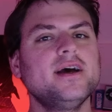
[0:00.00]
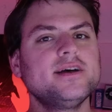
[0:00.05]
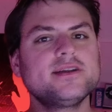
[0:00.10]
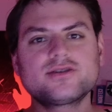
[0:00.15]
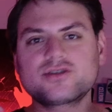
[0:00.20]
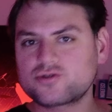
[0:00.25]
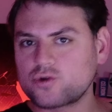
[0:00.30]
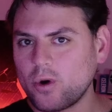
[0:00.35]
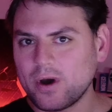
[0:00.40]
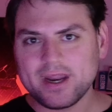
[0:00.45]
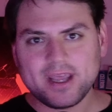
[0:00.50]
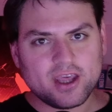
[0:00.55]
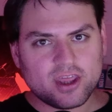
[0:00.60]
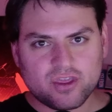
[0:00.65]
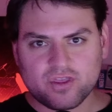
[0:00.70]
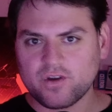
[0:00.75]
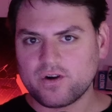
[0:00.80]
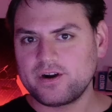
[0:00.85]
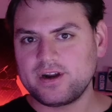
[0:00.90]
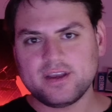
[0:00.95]
20,
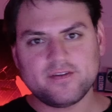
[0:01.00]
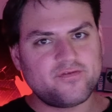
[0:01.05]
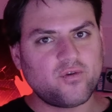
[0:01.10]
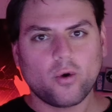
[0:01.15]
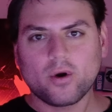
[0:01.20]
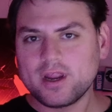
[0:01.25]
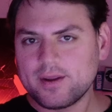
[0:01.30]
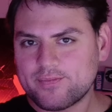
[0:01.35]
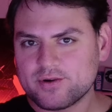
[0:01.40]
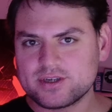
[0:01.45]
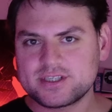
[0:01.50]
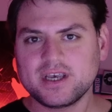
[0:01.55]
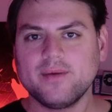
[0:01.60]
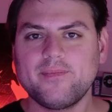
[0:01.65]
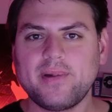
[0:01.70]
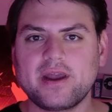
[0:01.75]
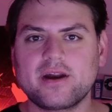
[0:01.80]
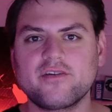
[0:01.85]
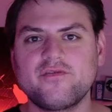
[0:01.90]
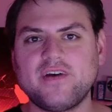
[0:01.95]
30, 40%
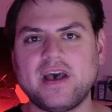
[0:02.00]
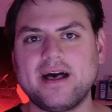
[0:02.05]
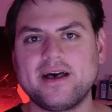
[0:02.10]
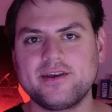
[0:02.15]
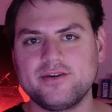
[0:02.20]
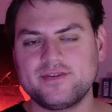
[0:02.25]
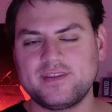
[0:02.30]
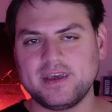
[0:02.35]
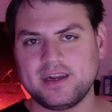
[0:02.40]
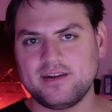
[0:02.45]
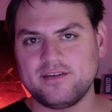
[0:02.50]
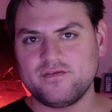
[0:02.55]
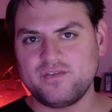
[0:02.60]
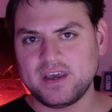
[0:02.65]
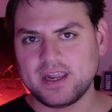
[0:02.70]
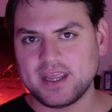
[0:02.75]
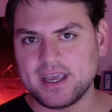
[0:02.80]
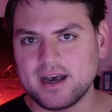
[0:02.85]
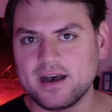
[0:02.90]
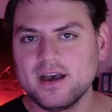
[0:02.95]
better value than
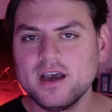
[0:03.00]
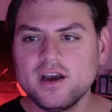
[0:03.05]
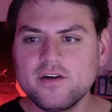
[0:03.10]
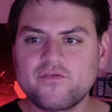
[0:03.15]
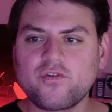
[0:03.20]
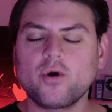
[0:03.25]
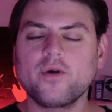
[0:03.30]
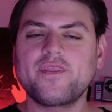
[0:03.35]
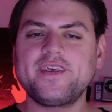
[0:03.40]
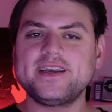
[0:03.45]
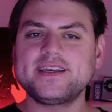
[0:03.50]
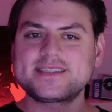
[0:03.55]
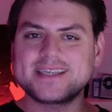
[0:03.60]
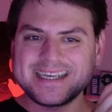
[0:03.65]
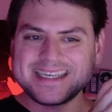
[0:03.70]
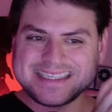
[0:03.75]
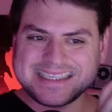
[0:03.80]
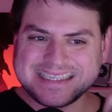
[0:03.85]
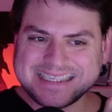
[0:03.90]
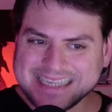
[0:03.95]
Nvidia for these
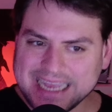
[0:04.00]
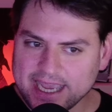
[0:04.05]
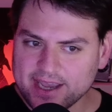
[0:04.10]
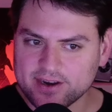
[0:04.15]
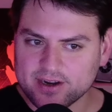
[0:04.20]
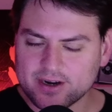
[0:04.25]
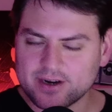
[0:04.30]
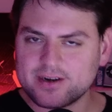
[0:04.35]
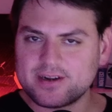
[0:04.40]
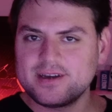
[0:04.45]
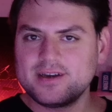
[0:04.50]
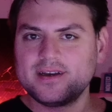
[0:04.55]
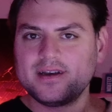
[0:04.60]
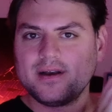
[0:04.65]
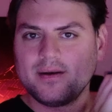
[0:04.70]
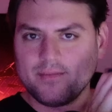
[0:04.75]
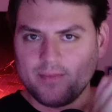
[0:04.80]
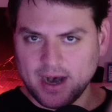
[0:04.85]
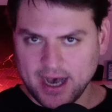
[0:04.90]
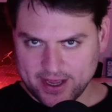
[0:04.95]
standard
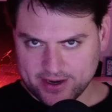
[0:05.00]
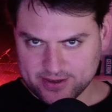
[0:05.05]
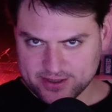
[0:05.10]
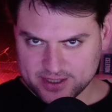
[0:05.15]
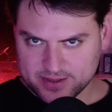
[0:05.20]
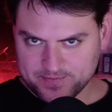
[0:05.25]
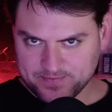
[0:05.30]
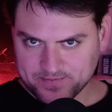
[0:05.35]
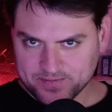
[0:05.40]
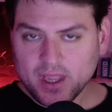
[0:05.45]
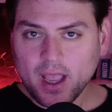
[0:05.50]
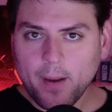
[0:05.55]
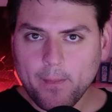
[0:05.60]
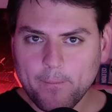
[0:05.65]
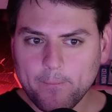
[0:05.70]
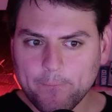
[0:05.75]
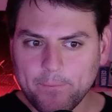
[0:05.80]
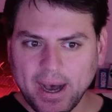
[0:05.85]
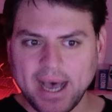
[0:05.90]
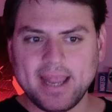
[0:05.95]
models.
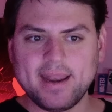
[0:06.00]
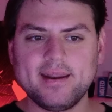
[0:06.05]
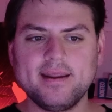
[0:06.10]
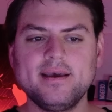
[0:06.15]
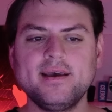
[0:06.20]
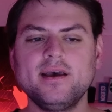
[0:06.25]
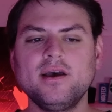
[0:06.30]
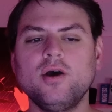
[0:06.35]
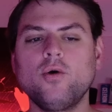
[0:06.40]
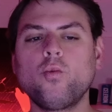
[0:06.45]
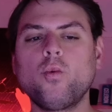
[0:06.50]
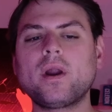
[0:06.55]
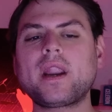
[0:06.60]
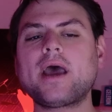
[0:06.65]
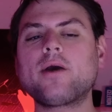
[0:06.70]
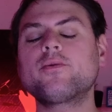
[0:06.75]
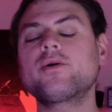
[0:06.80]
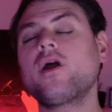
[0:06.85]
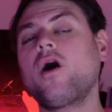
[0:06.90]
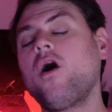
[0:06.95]
But what I
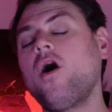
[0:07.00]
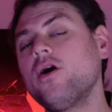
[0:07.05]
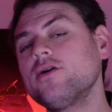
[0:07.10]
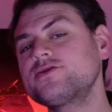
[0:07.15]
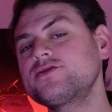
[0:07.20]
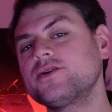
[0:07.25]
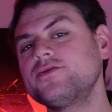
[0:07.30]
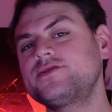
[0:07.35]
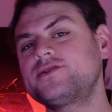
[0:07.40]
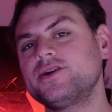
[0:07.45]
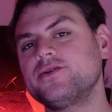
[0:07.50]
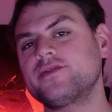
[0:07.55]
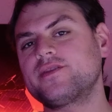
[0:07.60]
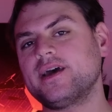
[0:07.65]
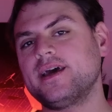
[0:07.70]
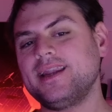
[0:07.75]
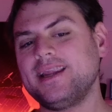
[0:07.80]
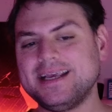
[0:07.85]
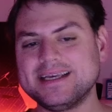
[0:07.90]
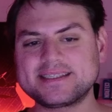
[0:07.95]
would also do
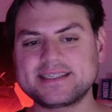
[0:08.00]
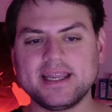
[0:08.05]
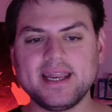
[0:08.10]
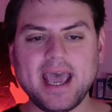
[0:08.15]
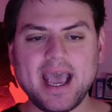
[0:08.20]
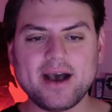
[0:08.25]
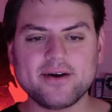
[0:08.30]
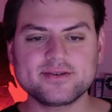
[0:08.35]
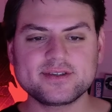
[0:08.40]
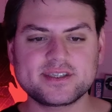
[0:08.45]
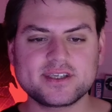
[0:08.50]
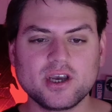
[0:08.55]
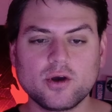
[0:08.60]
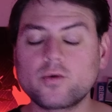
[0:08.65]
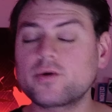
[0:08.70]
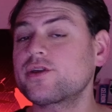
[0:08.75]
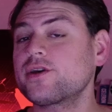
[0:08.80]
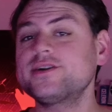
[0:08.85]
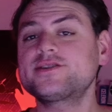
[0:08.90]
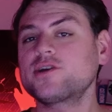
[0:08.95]
then is announce
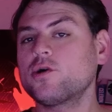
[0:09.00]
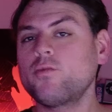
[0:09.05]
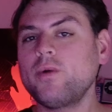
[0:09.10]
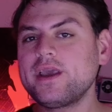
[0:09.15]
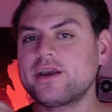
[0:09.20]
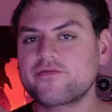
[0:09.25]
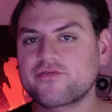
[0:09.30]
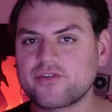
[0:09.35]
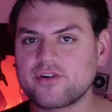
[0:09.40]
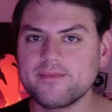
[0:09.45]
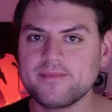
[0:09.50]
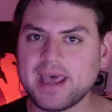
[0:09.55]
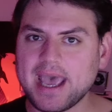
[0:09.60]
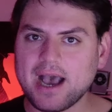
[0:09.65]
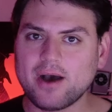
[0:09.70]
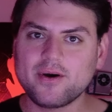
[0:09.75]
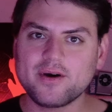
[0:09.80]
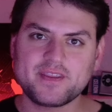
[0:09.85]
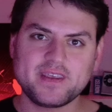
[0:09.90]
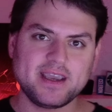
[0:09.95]
whether it's a week from
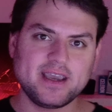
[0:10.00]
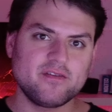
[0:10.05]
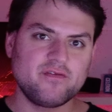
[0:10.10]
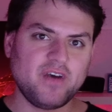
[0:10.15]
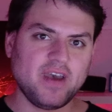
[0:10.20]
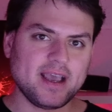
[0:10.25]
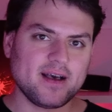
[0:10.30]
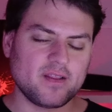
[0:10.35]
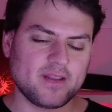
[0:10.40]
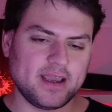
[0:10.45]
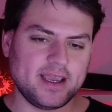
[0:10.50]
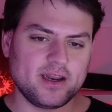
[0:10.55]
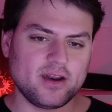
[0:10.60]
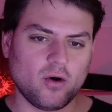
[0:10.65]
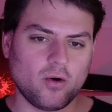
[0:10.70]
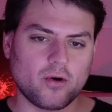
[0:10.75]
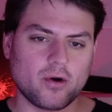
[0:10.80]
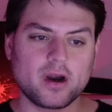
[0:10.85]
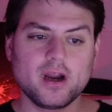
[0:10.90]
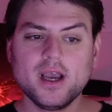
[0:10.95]
now at the unveiling
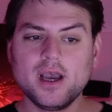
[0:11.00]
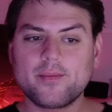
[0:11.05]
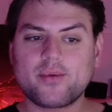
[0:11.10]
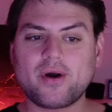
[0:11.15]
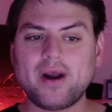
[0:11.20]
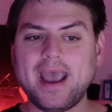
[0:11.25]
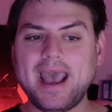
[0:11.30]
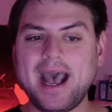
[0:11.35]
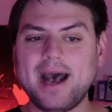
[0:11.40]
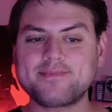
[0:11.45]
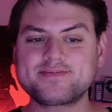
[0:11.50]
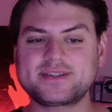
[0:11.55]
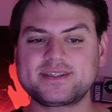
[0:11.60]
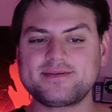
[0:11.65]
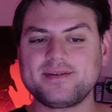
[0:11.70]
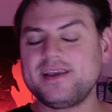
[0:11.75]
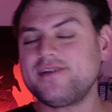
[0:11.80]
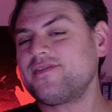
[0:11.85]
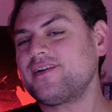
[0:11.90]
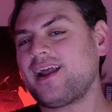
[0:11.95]
or perhaps
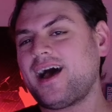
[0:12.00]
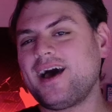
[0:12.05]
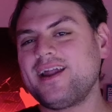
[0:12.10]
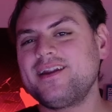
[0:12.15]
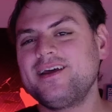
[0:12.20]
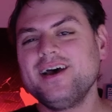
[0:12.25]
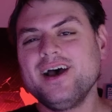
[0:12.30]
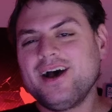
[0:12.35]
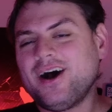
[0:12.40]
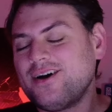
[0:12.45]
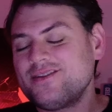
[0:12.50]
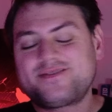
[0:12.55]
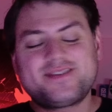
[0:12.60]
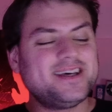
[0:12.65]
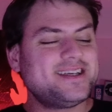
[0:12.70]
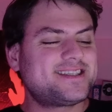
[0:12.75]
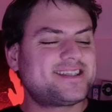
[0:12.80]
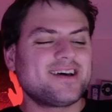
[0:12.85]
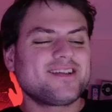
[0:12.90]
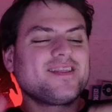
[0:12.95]
even on the
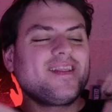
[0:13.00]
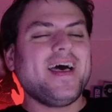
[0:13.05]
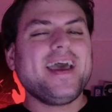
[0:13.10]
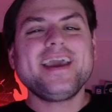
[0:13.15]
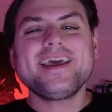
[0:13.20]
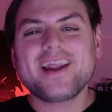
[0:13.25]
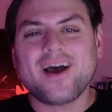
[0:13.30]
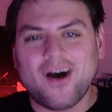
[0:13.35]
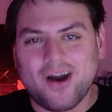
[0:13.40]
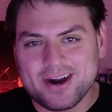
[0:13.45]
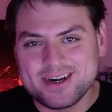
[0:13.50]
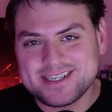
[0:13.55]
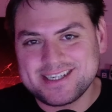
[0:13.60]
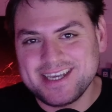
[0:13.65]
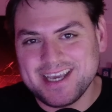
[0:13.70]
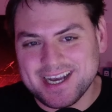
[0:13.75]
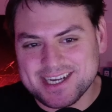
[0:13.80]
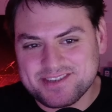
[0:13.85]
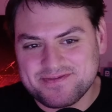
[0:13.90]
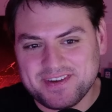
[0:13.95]
delayed
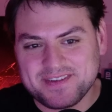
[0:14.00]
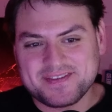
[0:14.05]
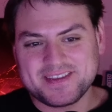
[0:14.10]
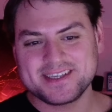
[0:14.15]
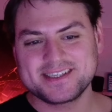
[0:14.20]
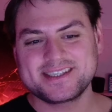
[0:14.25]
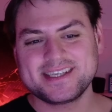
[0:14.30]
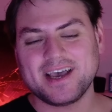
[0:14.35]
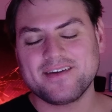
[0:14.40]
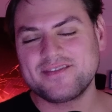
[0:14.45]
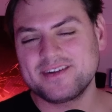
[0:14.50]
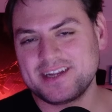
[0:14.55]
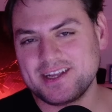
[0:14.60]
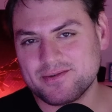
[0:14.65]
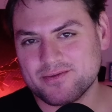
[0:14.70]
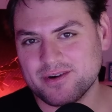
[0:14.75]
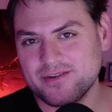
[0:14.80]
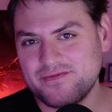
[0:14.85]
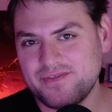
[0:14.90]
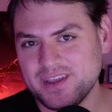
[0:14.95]
RTX 5070
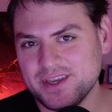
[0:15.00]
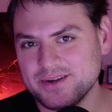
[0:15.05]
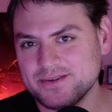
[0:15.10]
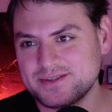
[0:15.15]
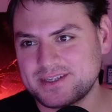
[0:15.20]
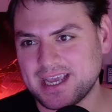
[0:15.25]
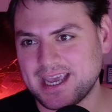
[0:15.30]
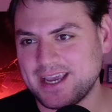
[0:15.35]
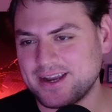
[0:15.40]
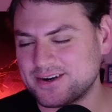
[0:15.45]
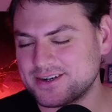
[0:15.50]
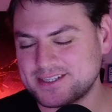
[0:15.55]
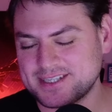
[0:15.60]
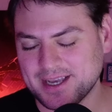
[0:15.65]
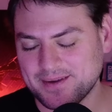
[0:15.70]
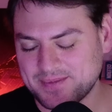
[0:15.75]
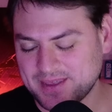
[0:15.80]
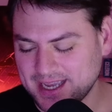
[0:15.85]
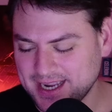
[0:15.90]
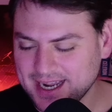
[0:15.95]
review day or
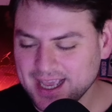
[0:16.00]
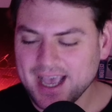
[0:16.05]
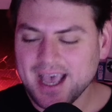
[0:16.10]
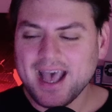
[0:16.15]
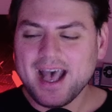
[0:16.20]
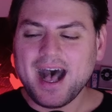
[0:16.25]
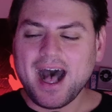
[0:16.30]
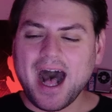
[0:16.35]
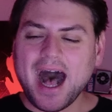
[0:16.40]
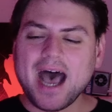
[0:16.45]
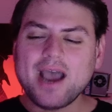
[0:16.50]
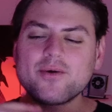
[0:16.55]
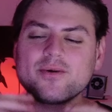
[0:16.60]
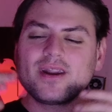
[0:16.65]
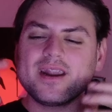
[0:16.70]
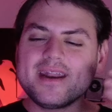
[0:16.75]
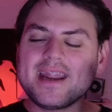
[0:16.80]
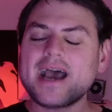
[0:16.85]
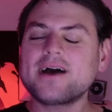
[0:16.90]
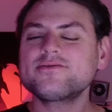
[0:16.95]
something. I would
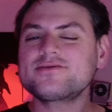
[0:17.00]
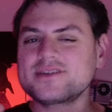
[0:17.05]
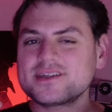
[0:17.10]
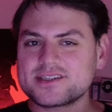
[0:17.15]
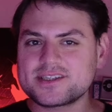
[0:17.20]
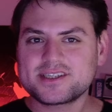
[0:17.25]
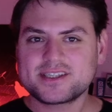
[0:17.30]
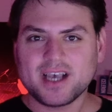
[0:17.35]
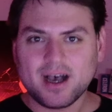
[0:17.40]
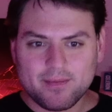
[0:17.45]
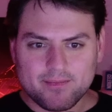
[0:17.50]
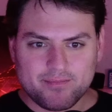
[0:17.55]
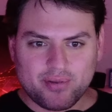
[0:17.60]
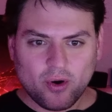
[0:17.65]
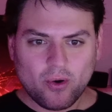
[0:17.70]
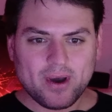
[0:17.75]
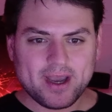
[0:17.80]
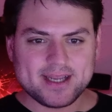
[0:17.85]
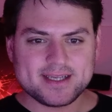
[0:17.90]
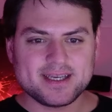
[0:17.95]
announce at some
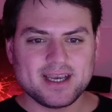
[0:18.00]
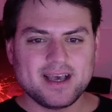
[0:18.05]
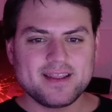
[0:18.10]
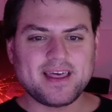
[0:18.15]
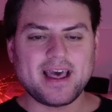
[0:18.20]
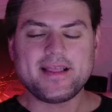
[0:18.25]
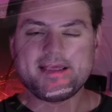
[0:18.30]
point that